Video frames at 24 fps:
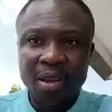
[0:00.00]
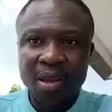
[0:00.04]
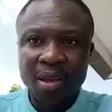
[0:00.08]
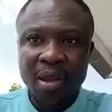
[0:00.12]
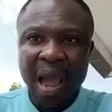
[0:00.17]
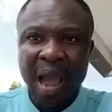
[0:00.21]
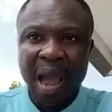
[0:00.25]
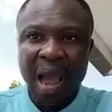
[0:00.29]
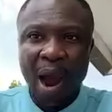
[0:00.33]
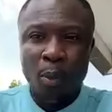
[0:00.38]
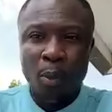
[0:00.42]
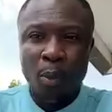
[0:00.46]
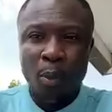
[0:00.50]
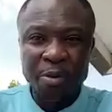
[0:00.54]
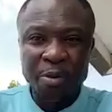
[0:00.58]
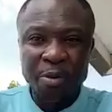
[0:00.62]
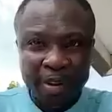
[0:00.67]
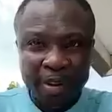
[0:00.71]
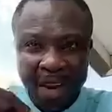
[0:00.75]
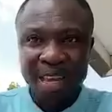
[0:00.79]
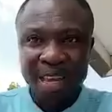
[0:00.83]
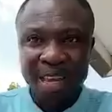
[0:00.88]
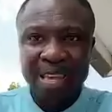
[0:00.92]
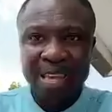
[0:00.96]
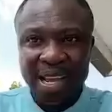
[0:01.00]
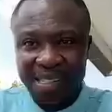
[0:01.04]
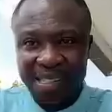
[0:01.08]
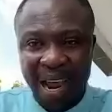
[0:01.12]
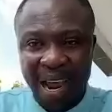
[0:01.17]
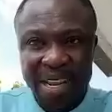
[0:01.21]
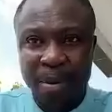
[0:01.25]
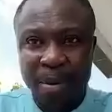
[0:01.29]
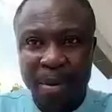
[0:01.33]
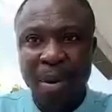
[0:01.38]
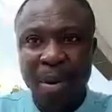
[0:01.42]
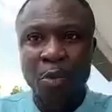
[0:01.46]
Ah, I'm not paying yes,
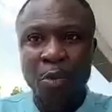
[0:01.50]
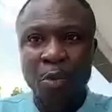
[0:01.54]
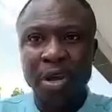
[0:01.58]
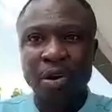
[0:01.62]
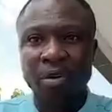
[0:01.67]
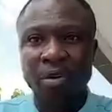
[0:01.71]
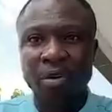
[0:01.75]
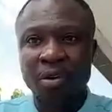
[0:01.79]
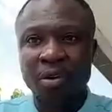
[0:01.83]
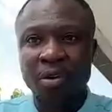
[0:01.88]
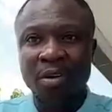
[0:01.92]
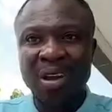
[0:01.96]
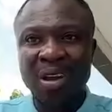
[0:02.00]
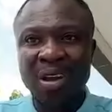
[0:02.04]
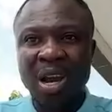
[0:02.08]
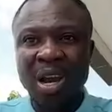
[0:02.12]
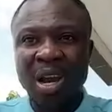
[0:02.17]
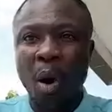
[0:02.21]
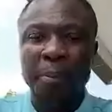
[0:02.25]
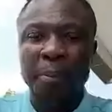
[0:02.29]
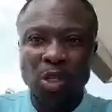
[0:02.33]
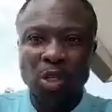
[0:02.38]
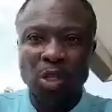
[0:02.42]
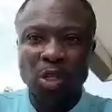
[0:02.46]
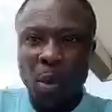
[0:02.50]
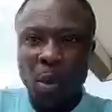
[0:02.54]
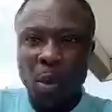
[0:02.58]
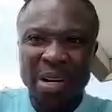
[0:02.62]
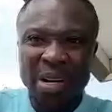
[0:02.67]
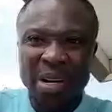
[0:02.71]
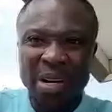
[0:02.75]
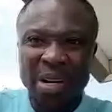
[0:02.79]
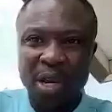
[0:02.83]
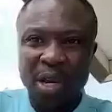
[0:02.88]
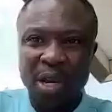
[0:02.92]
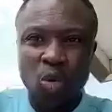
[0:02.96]
I'm not paying. I'm not paying
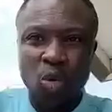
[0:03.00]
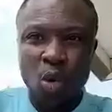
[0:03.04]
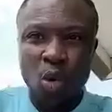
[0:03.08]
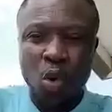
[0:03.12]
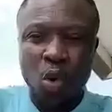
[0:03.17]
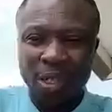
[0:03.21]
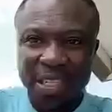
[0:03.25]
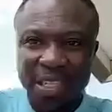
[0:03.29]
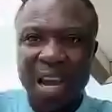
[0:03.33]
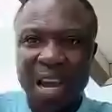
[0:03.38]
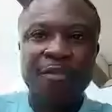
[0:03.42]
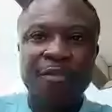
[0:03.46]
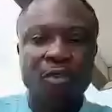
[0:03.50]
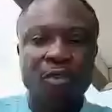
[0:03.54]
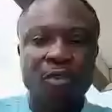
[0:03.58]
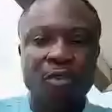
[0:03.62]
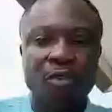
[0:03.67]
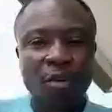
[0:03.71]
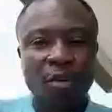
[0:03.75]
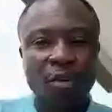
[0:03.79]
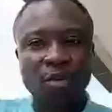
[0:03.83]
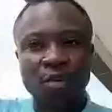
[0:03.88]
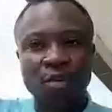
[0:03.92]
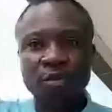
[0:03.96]
the quality of AFCON.